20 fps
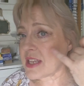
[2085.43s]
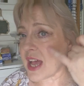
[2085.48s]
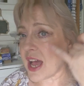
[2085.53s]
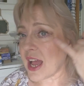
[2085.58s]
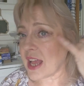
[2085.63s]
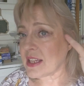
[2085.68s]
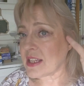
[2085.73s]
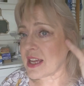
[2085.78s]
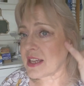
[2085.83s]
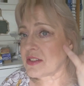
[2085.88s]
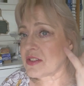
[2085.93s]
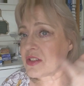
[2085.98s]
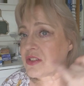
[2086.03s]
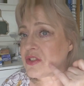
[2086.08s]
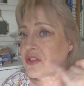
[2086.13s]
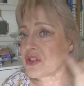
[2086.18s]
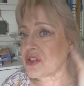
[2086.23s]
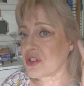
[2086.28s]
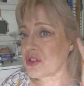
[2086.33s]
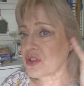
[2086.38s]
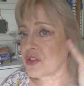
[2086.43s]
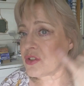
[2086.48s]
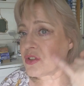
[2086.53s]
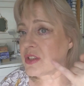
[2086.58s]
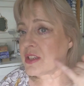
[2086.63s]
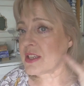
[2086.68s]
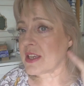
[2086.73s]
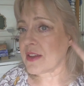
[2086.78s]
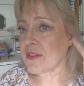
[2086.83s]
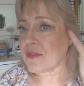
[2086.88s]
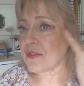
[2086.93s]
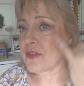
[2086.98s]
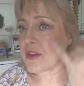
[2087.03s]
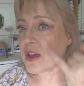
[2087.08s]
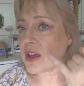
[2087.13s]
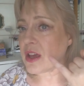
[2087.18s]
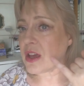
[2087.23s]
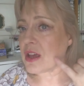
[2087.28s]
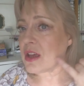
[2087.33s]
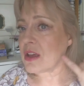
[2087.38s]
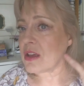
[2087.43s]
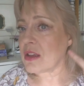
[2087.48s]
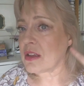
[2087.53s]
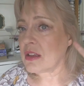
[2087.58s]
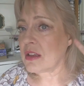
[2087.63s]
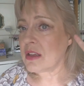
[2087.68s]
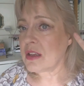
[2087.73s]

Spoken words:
highlighter to give a